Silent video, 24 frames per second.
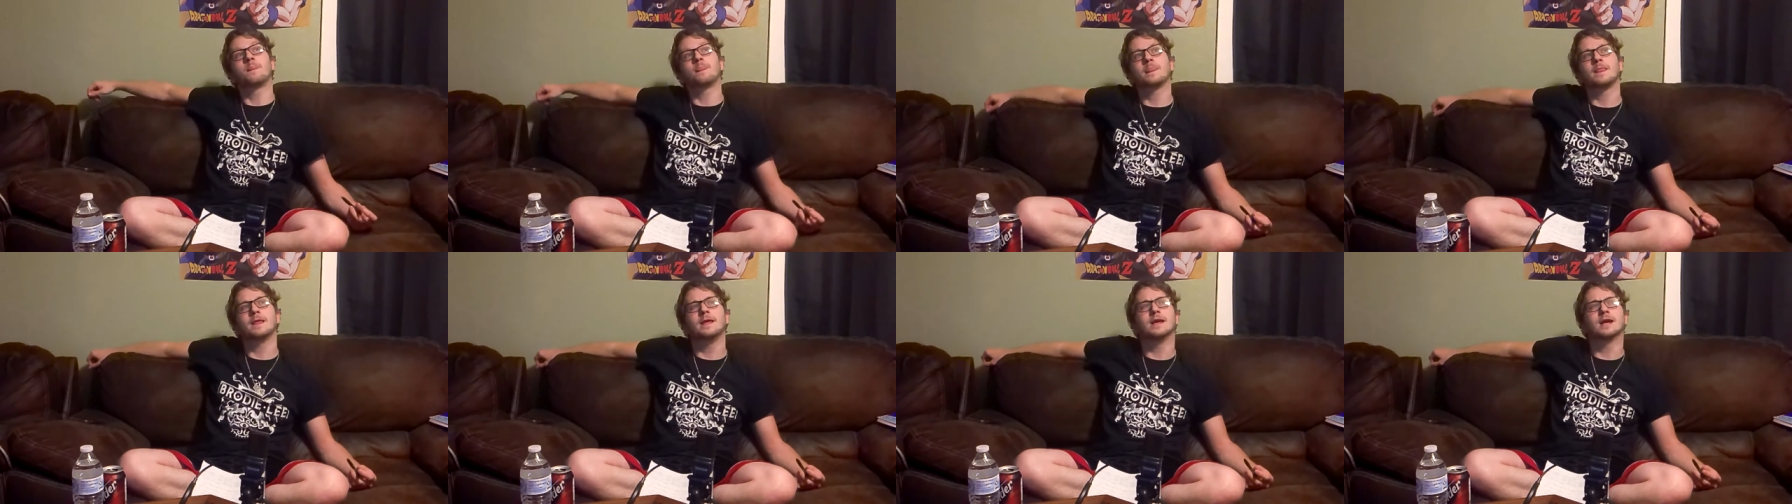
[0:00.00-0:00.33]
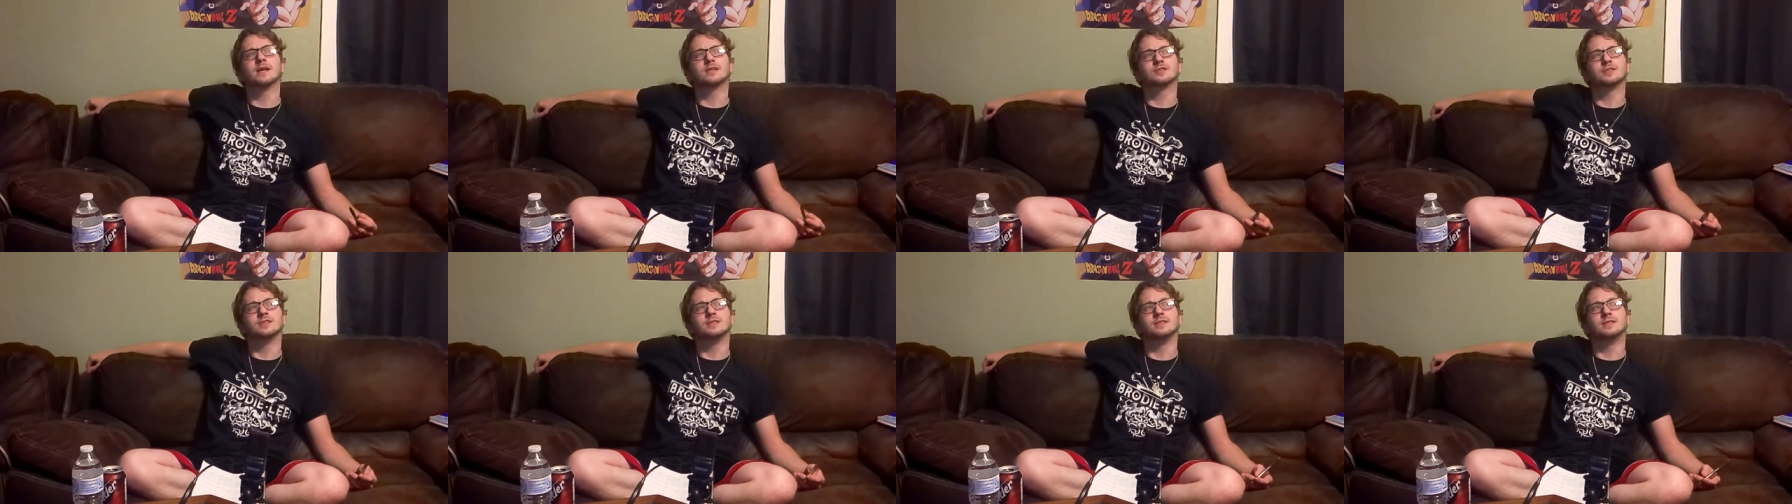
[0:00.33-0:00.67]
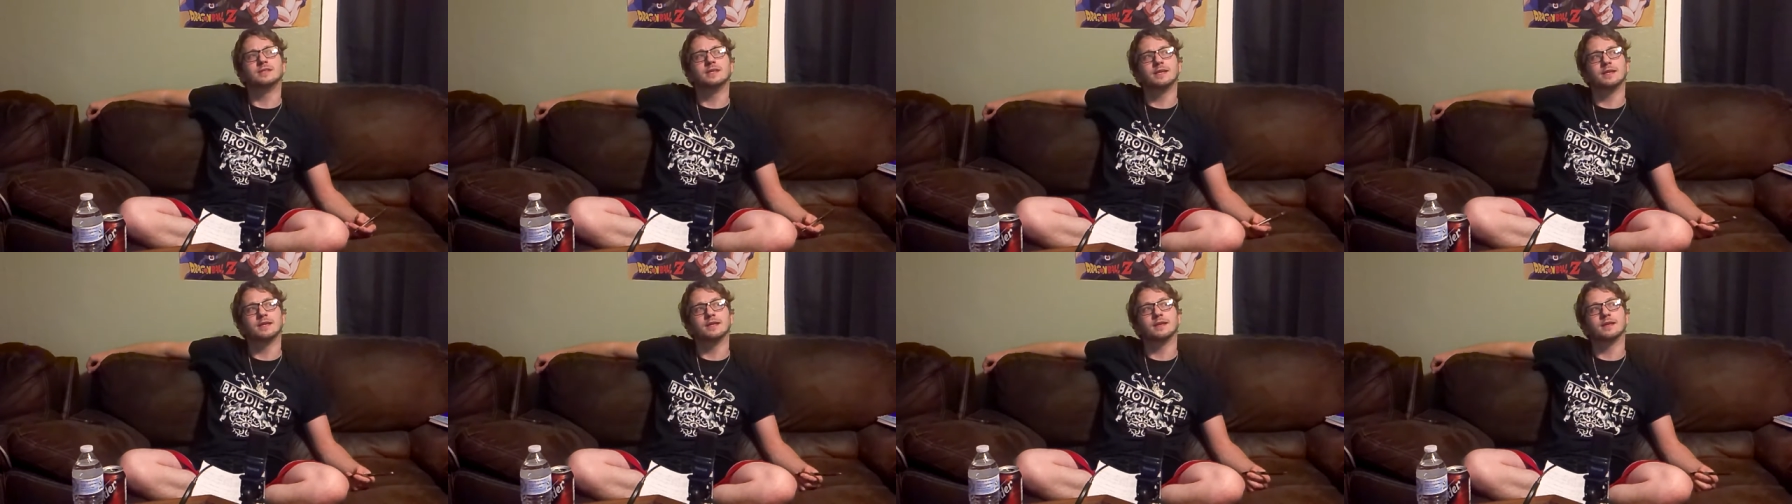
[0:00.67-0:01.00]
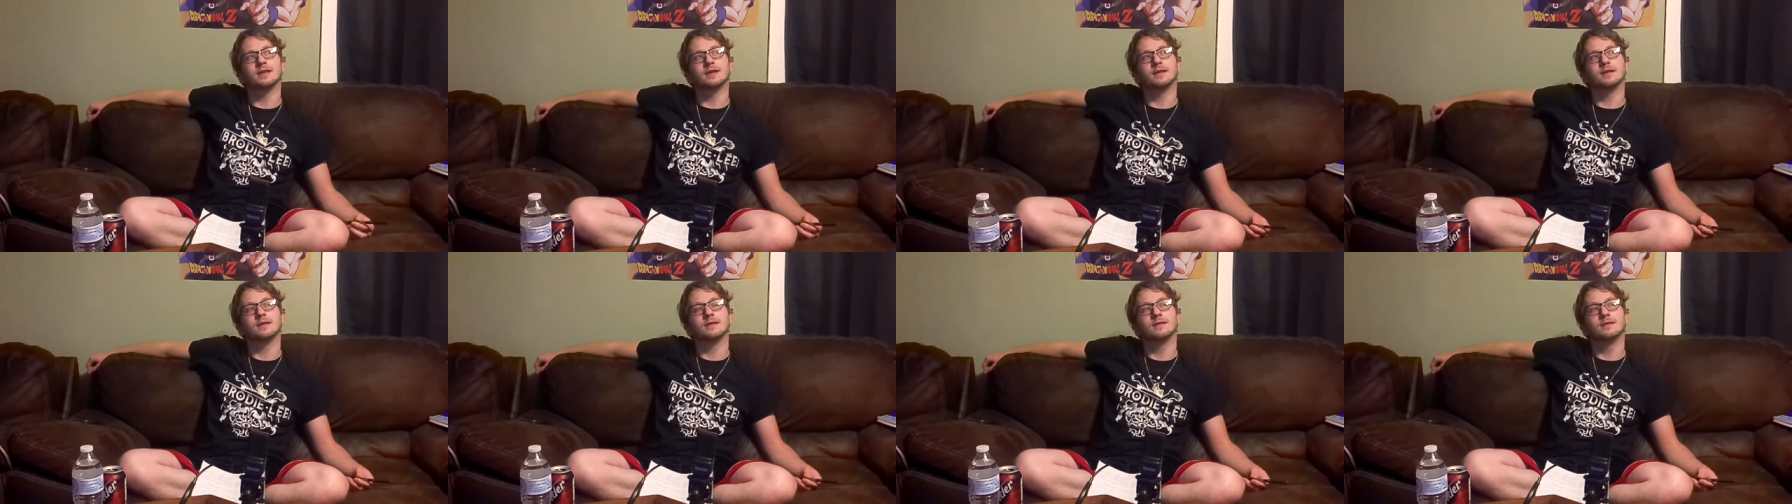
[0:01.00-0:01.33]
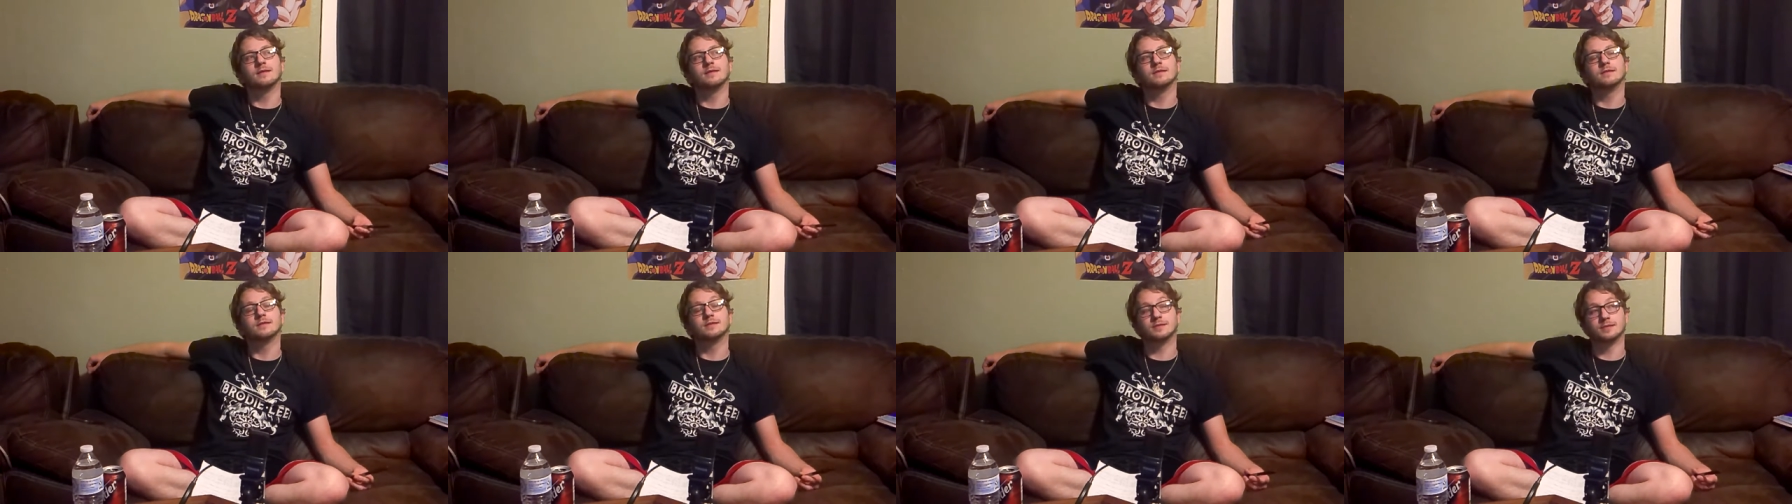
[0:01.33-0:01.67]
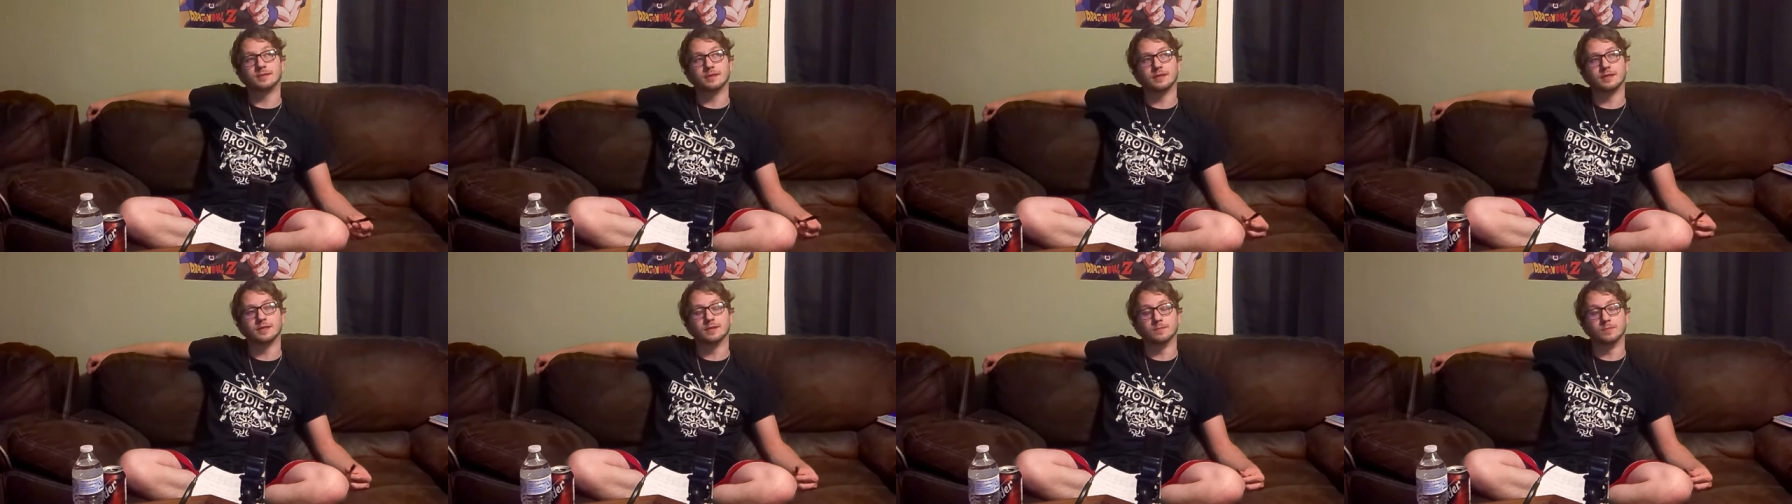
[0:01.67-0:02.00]
he actually did
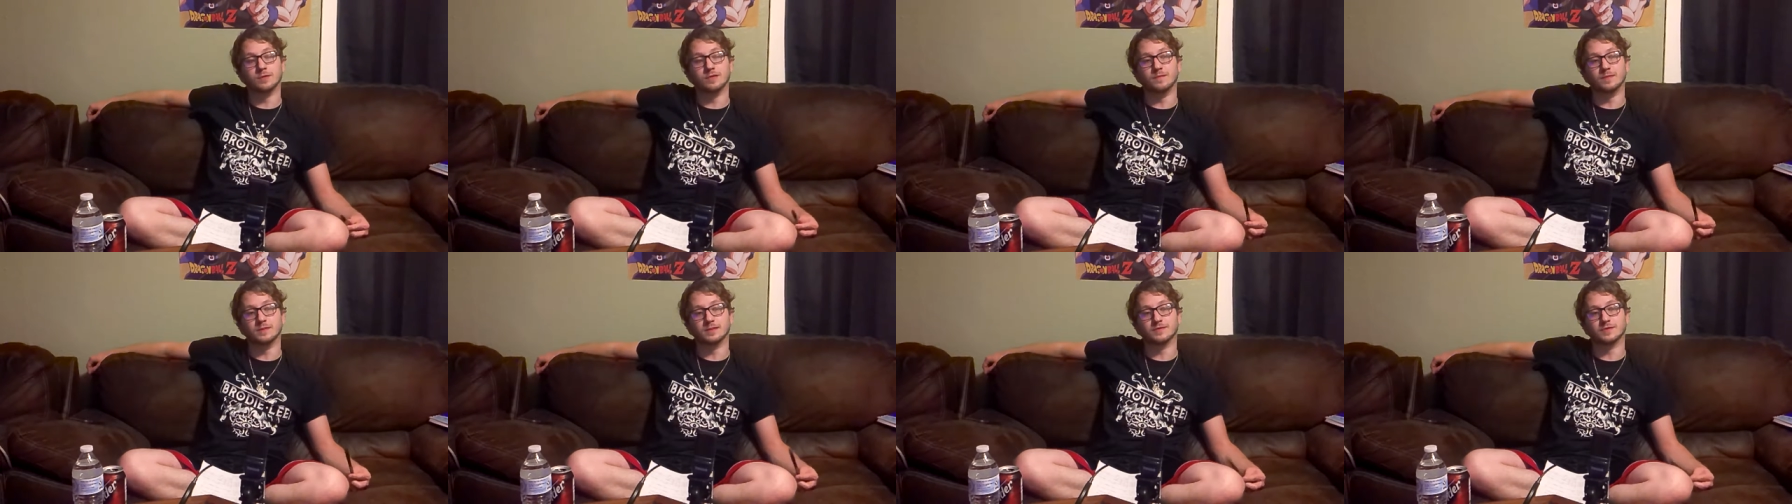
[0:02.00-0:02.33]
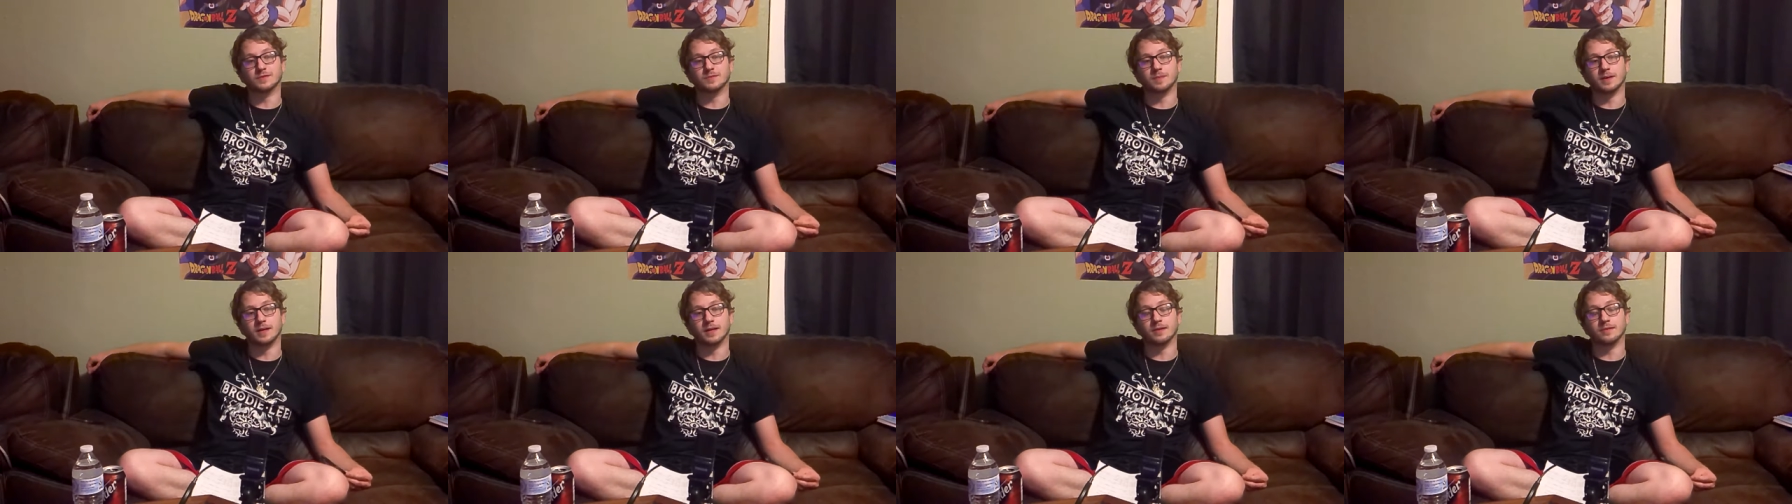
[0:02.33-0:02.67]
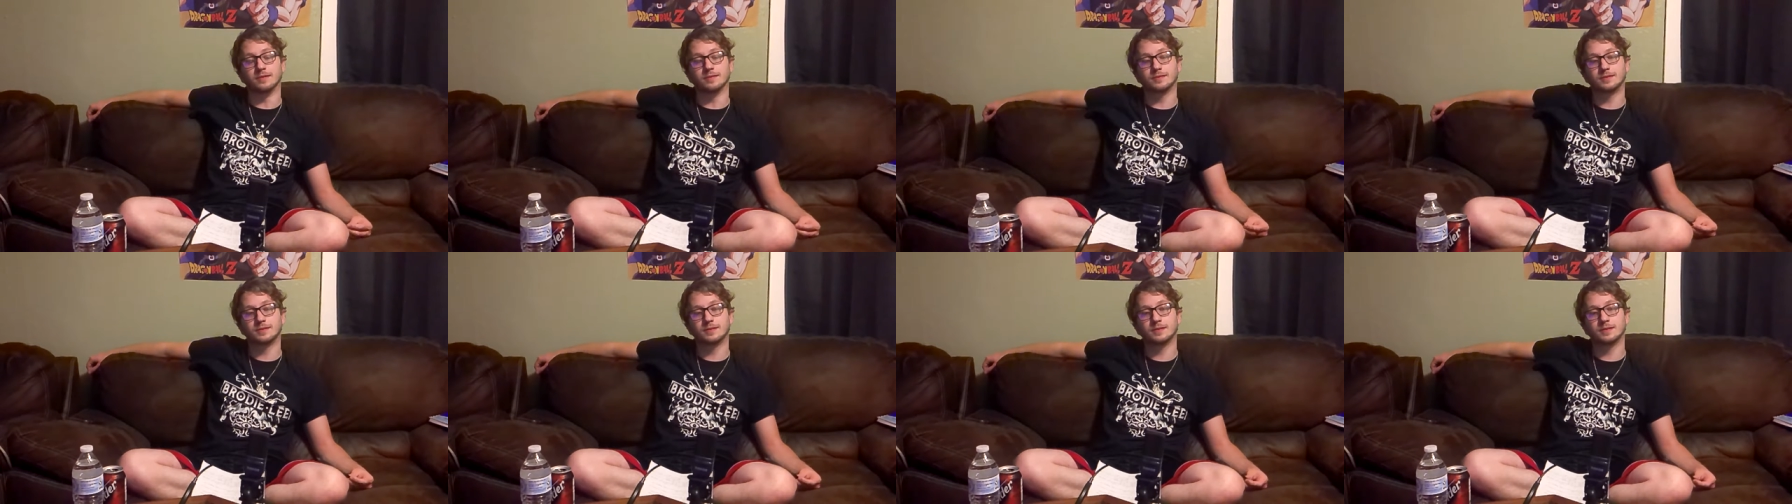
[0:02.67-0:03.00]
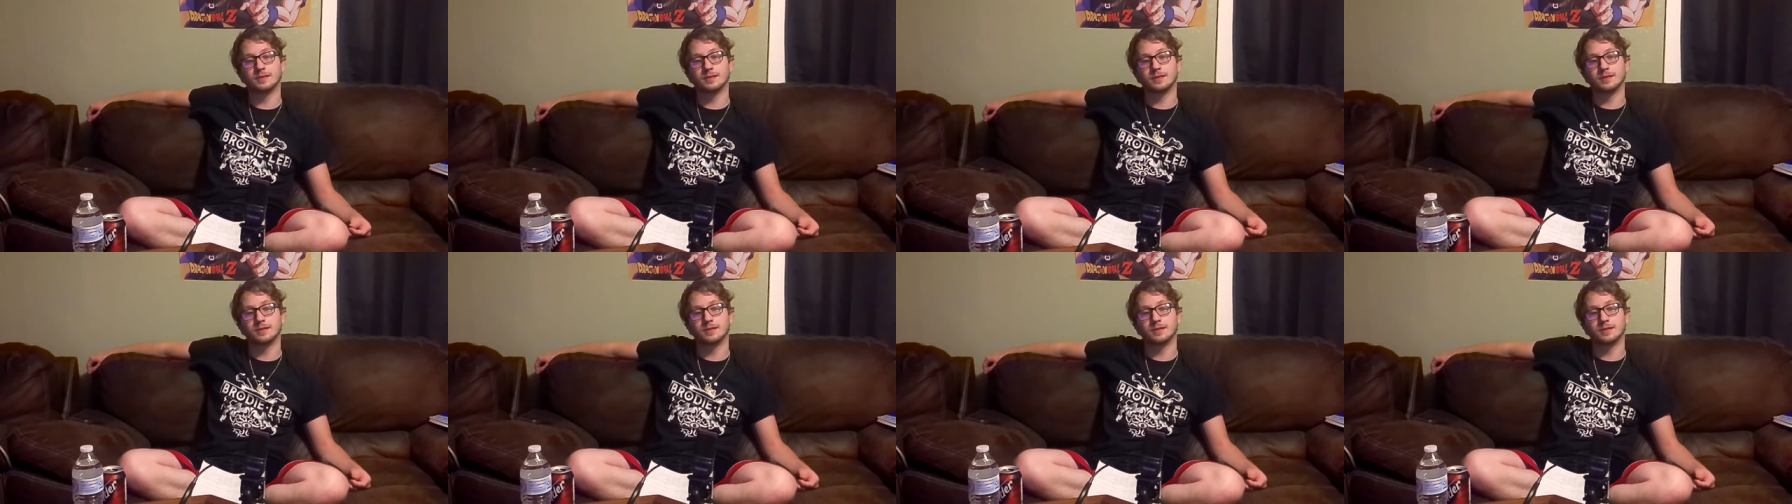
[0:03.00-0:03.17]
study the movements of spiders,